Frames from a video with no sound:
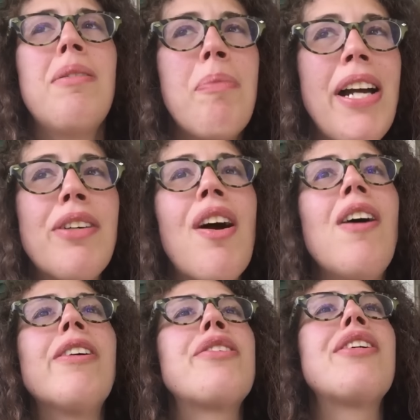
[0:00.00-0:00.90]
my
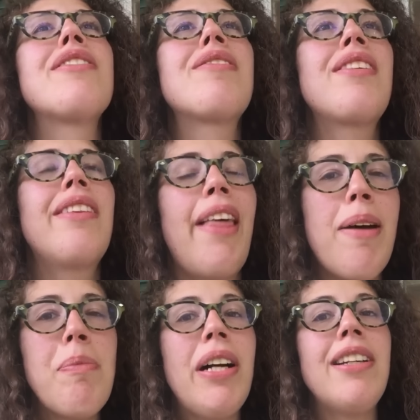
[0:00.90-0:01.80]
neurologist
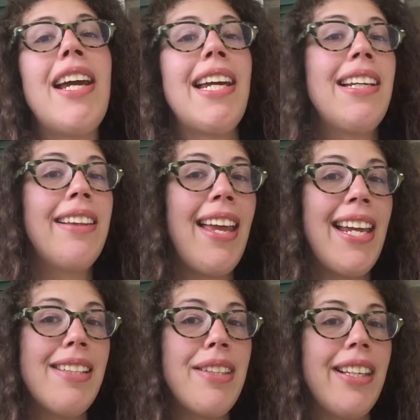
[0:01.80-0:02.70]
that Monday, the
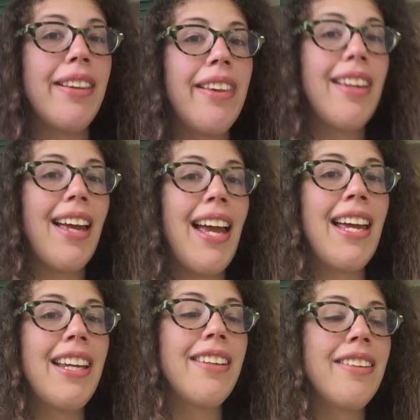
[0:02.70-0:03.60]
18th,
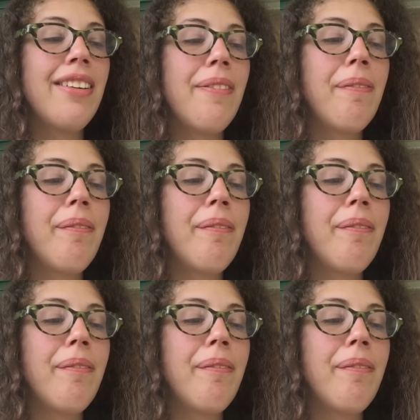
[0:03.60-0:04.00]
and